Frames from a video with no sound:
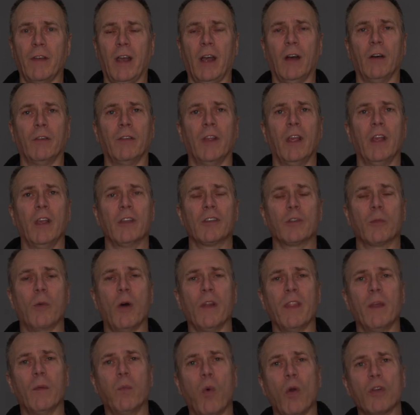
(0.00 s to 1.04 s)
valve. So
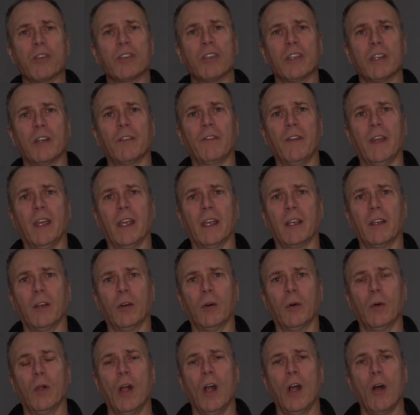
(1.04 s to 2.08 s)
while they're washing the
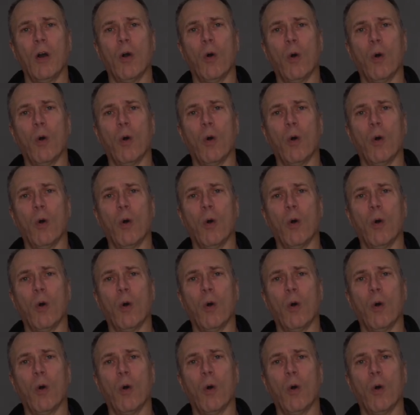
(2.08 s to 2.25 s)
vehicle,